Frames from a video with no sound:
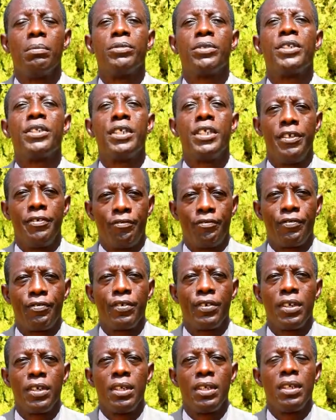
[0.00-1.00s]
chief.
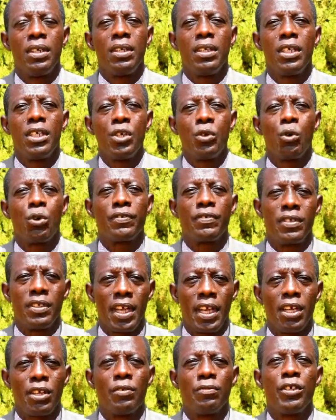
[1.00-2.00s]
He was
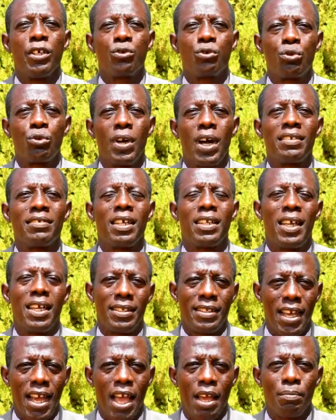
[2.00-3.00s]
the head of the school as at
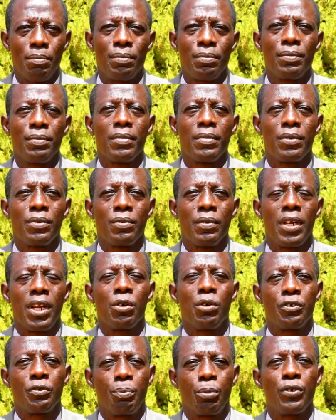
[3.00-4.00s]
that time when
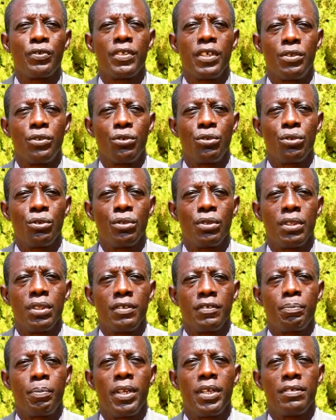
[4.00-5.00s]
I was posted to
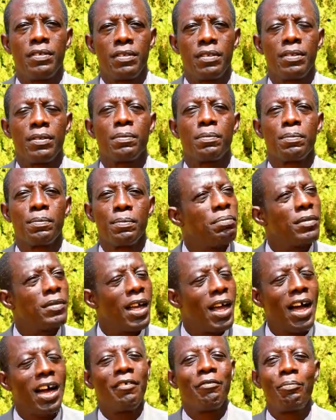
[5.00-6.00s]
this place.
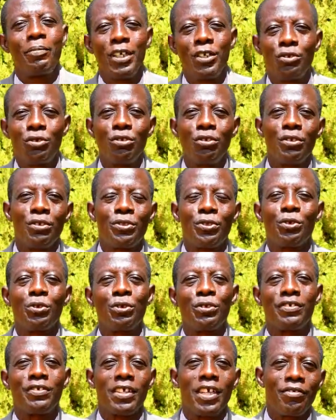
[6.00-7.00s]
I've been
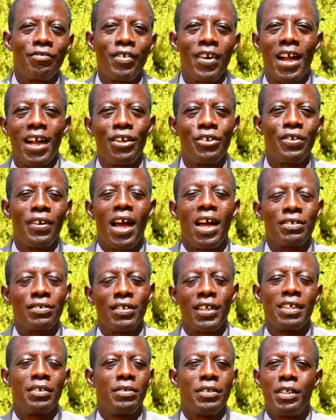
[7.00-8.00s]
through several
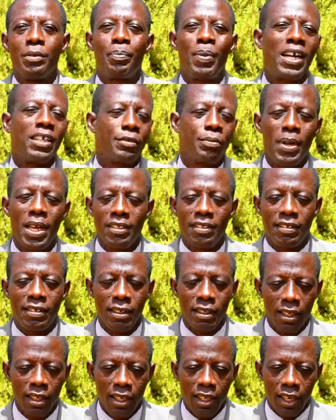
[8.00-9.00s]
ranks and departments.
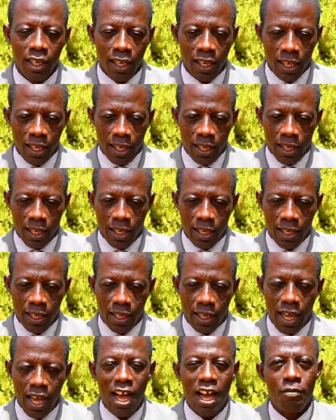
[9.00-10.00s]

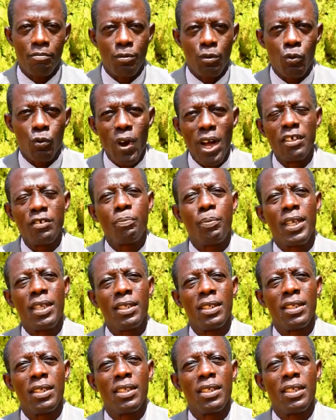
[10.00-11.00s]
I've once been